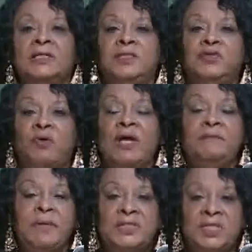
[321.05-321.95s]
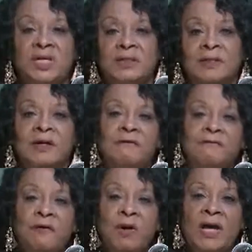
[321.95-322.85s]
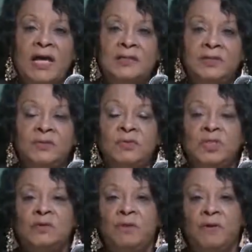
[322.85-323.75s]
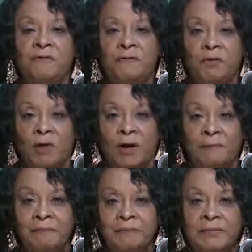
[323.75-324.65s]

Detroit, Michigan 48204.